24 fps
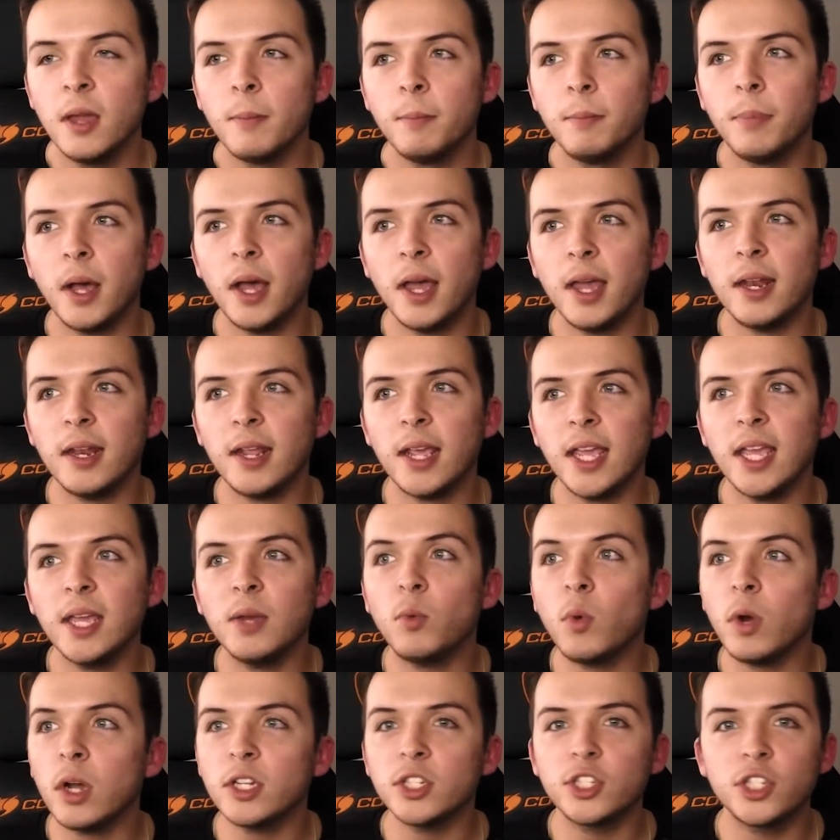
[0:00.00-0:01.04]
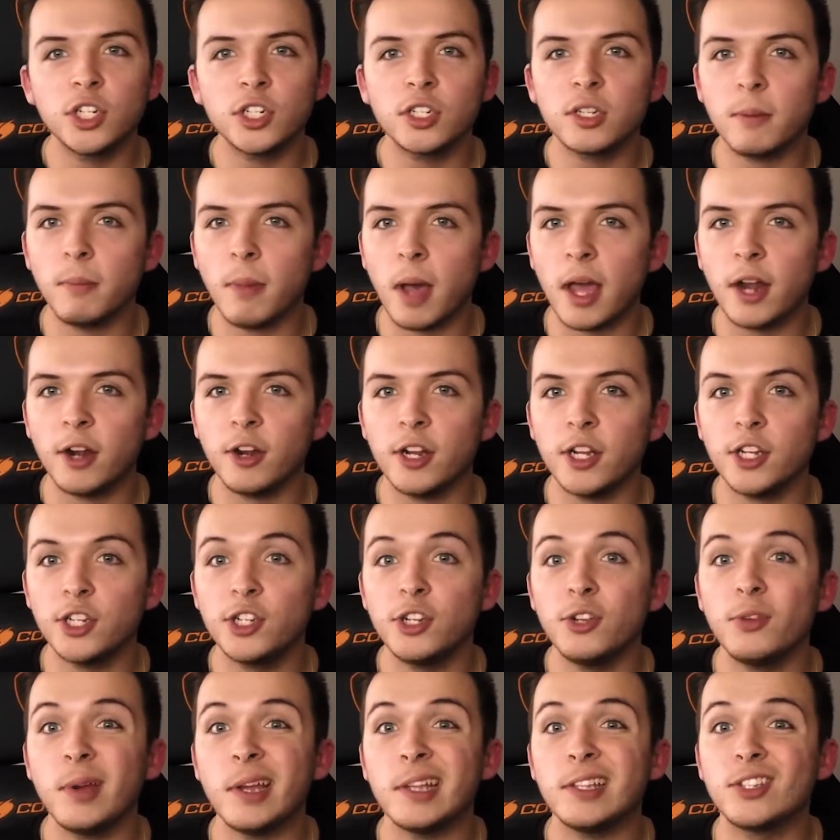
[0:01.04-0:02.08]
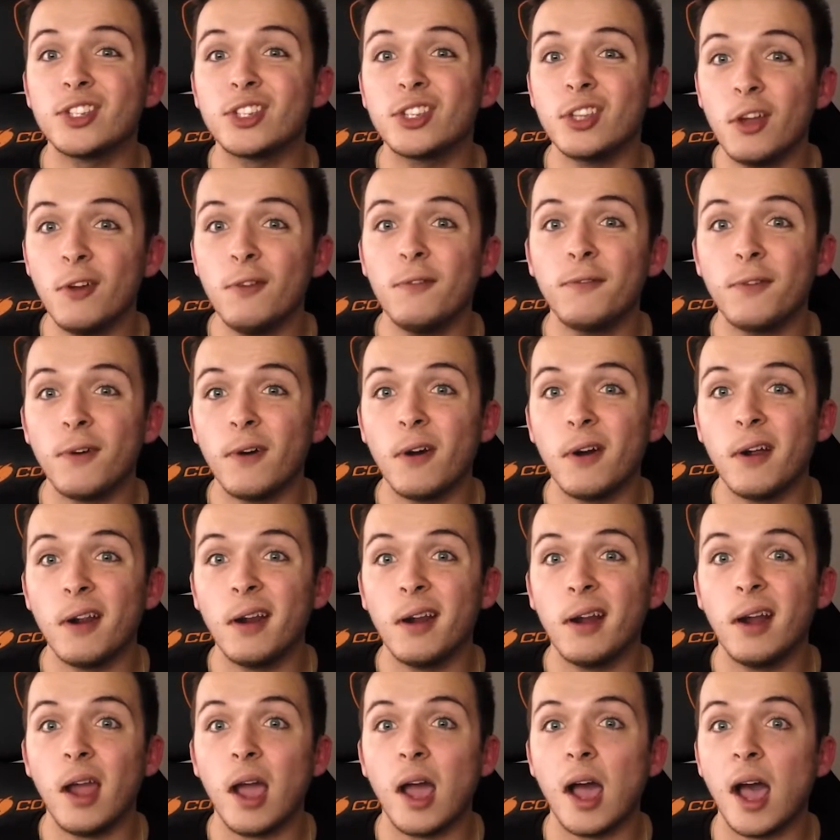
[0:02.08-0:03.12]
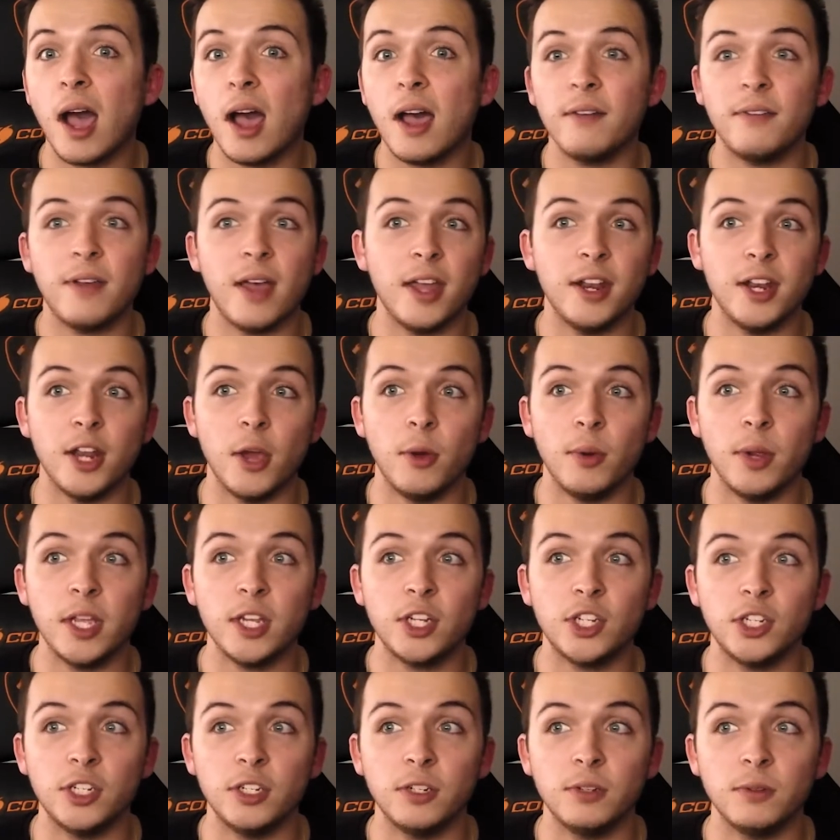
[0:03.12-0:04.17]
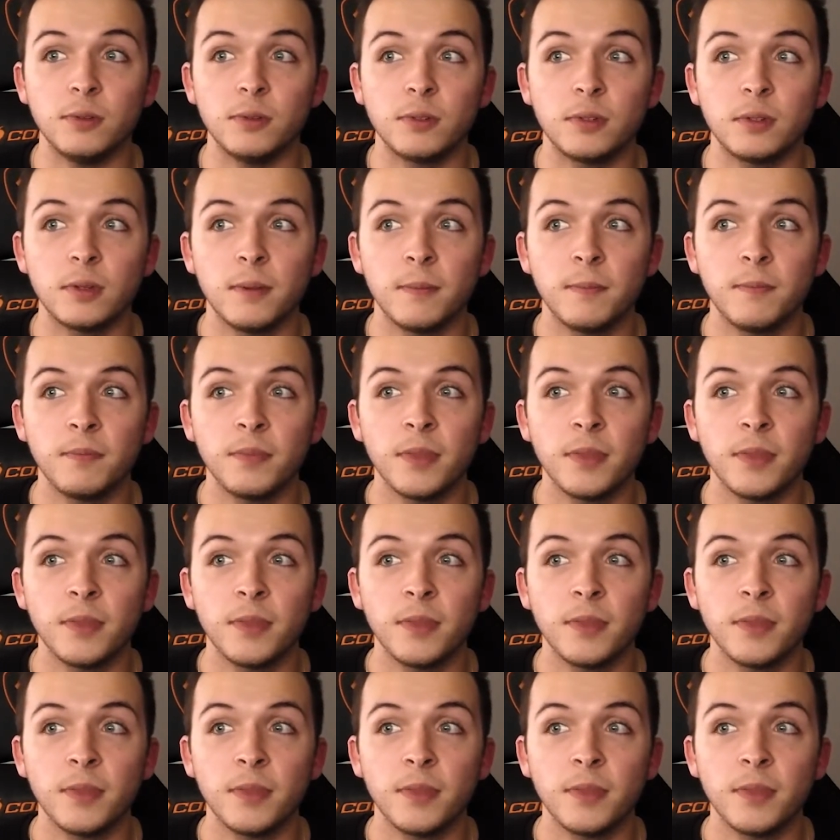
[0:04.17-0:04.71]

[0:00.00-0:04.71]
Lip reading: But it was just a minor issue, and so far I've had no issues.